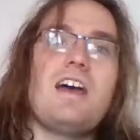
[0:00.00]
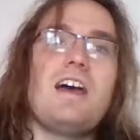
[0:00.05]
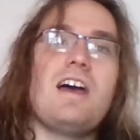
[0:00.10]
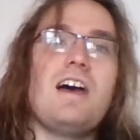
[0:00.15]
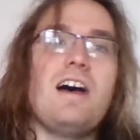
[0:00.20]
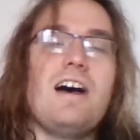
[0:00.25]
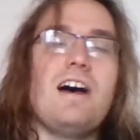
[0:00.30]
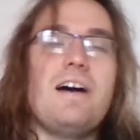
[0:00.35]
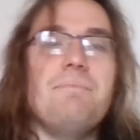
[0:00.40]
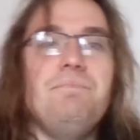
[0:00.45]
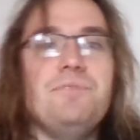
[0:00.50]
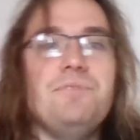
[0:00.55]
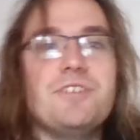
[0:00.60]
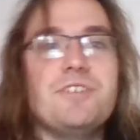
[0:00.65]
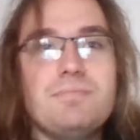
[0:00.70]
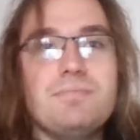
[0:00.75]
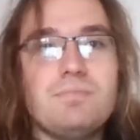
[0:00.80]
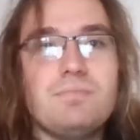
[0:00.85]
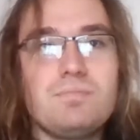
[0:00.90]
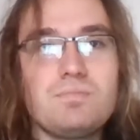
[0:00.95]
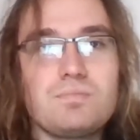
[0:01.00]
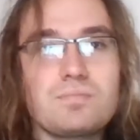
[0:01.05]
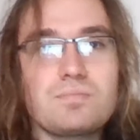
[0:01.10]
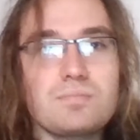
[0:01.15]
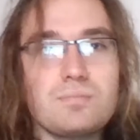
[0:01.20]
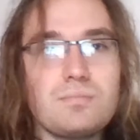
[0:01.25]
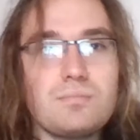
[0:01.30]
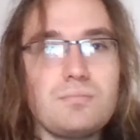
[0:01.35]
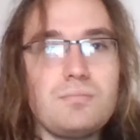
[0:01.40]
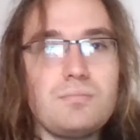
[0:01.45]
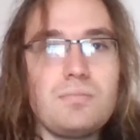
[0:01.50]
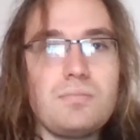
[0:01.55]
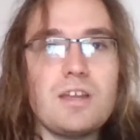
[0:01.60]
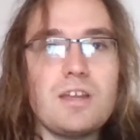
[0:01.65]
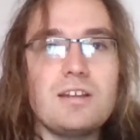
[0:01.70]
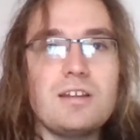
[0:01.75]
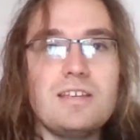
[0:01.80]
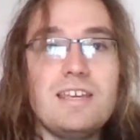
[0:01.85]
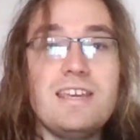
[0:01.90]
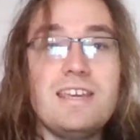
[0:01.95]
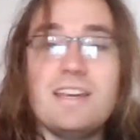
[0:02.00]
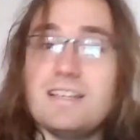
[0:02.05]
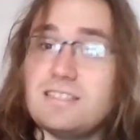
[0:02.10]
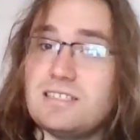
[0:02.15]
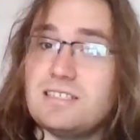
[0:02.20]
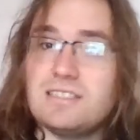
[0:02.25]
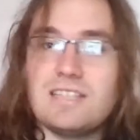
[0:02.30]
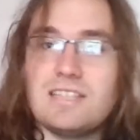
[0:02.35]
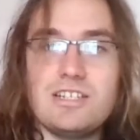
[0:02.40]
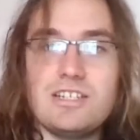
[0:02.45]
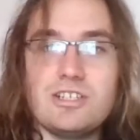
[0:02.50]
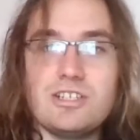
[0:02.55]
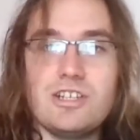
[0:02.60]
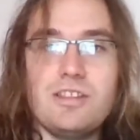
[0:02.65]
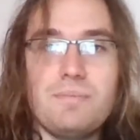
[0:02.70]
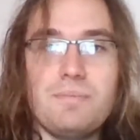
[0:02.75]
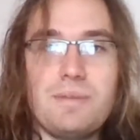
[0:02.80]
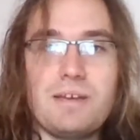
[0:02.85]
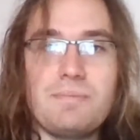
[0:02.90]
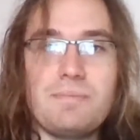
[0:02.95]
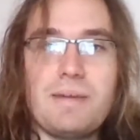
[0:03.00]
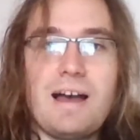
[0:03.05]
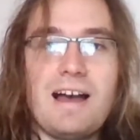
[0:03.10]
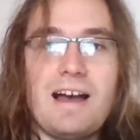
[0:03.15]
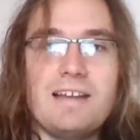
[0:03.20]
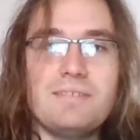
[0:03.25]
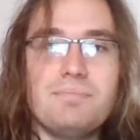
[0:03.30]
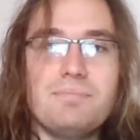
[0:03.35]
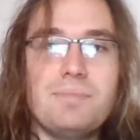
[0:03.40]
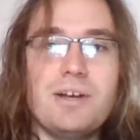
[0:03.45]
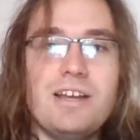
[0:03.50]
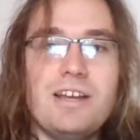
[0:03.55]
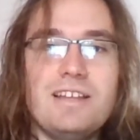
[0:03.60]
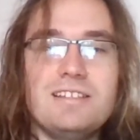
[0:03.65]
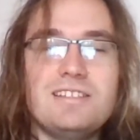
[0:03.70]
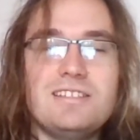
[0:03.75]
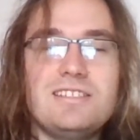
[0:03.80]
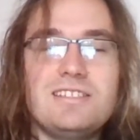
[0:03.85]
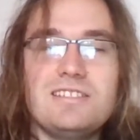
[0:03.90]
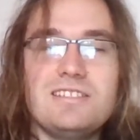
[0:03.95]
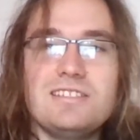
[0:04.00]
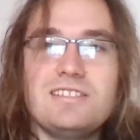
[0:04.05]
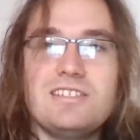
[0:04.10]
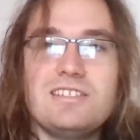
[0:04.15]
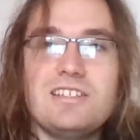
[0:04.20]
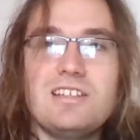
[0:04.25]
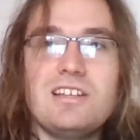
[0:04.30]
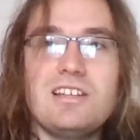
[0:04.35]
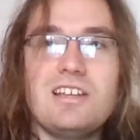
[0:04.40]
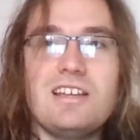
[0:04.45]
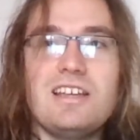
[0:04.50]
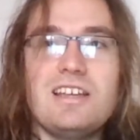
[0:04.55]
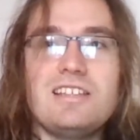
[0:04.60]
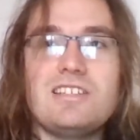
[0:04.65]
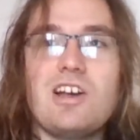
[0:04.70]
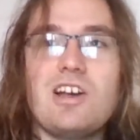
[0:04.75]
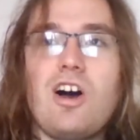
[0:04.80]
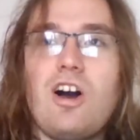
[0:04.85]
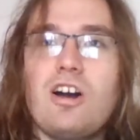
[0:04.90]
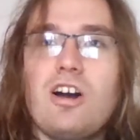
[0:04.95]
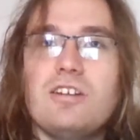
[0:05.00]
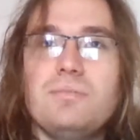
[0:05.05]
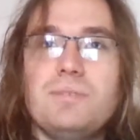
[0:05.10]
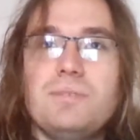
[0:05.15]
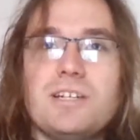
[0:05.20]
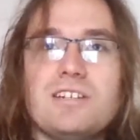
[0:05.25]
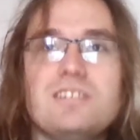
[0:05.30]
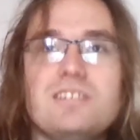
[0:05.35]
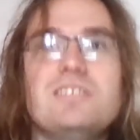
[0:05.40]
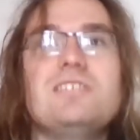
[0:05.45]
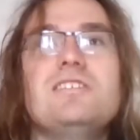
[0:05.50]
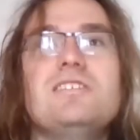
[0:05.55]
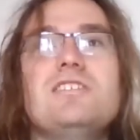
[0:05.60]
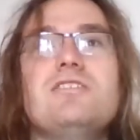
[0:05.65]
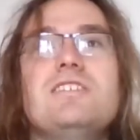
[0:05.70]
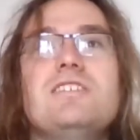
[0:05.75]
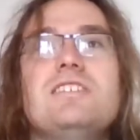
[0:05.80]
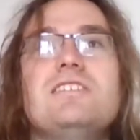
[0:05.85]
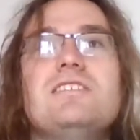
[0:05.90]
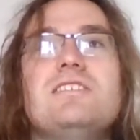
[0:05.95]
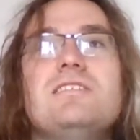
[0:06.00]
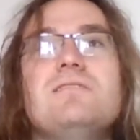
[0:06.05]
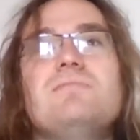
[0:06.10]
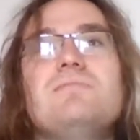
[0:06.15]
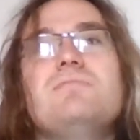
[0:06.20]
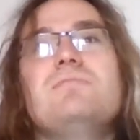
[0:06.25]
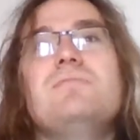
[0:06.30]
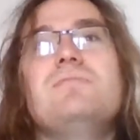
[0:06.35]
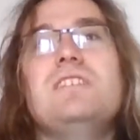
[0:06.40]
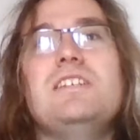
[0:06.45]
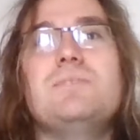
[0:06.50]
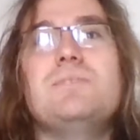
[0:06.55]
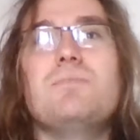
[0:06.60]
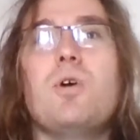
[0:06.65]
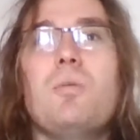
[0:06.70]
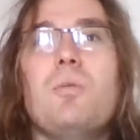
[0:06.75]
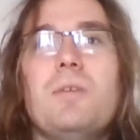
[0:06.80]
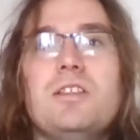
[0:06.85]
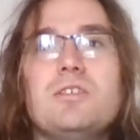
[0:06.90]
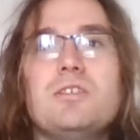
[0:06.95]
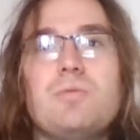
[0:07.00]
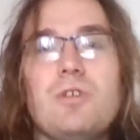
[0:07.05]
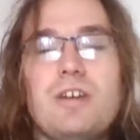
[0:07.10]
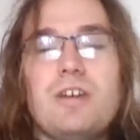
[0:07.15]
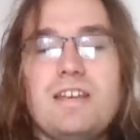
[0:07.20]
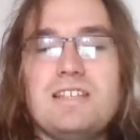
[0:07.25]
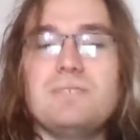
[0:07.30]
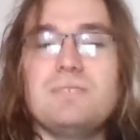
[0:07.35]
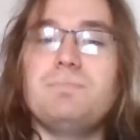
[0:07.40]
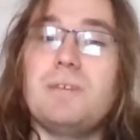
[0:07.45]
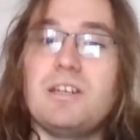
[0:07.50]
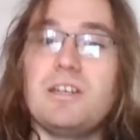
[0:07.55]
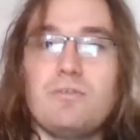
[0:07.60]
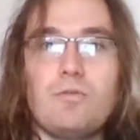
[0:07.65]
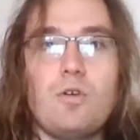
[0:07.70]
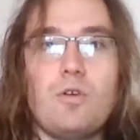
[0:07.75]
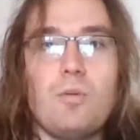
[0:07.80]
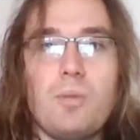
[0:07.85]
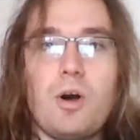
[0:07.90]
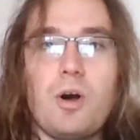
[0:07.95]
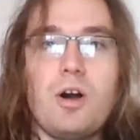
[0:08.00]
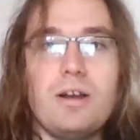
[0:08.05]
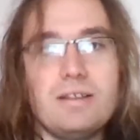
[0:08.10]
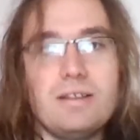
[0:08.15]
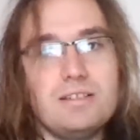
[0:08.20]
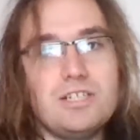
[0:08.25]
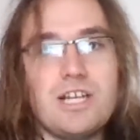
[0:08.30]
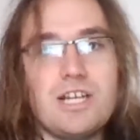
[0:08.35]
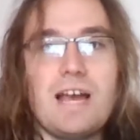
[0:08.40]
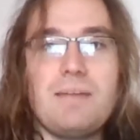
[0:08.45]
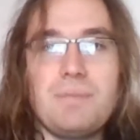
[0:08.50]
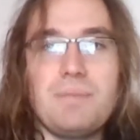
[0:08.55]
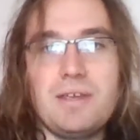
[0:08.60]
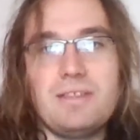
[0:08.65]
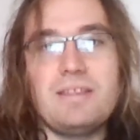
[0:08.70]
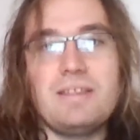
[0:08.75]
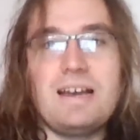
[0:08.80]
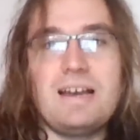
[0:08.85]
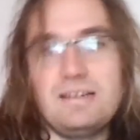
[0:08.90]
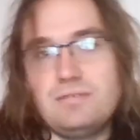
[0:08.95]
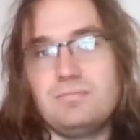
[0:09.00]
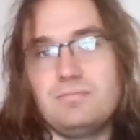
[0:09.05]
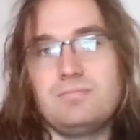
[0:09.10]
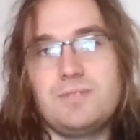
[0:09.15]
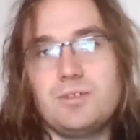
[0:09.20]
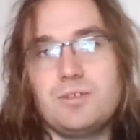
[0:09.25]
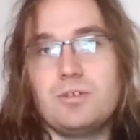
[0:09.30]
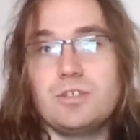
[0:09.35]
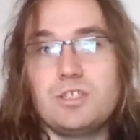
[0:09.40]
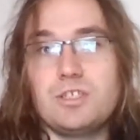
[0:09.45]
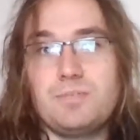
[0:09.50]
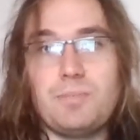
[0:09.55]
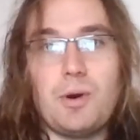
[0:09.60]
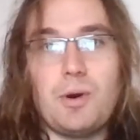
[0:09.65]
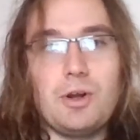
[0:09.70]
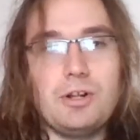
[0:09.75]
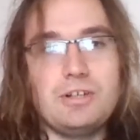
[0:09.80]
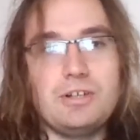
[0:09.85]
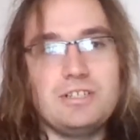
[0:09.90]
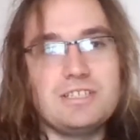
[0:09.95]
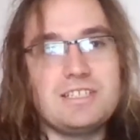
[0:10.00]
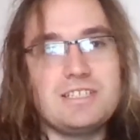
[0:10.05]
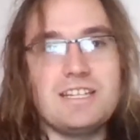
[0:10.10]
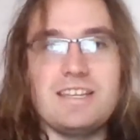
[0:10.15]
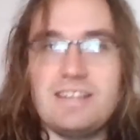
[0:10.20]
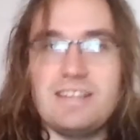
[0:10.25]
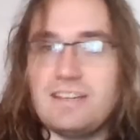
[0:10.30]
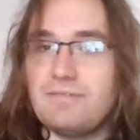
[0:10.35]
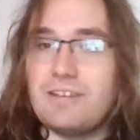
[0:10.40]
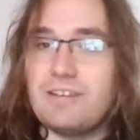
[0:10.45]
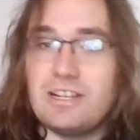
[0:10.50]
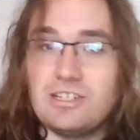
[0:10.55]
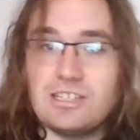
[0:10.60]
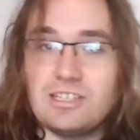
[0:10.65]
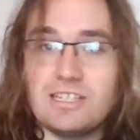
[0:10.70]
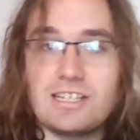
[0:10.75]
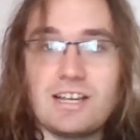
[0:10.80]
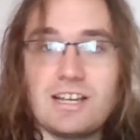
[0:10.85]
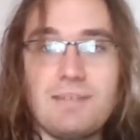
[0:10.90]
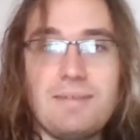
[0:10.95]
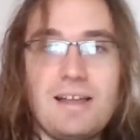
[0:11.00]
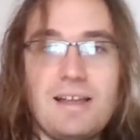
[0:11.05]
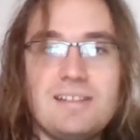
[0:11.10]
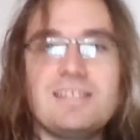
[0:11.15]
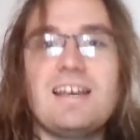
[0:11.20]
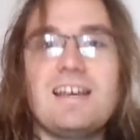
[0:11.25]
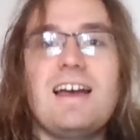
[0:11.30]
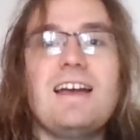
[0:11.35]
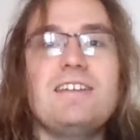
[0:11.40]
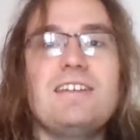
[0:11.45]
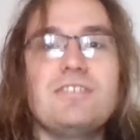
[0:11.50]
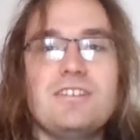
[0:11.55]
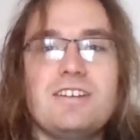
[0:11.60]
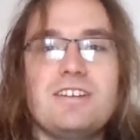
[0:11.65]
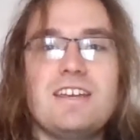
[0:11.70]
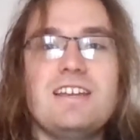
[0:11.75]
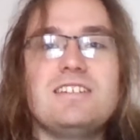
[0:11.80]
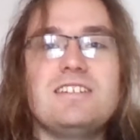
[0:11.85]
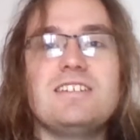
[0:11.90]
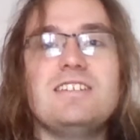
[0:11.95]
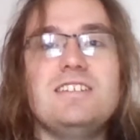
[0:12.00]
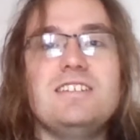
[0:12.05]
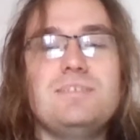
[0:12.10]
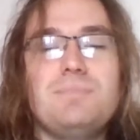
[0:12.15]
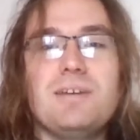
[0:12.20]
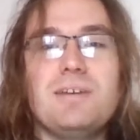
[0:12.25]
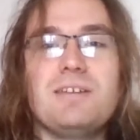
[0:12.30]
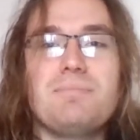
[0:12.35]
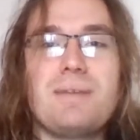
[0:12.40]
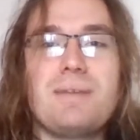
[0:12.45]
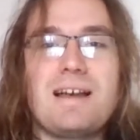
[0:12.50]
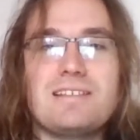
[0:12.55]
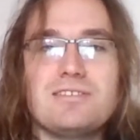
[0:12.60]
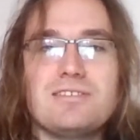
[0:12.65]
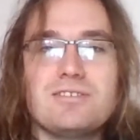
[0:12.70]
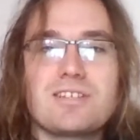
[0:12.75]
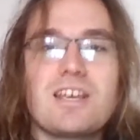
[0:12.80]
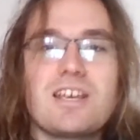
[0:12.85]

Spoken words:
And he is essentially the big bad, but it's hard because there is these moments where his big robot and Chappie and that, it's not a spoiler to say, they eventually come head to head or engage in these big battles.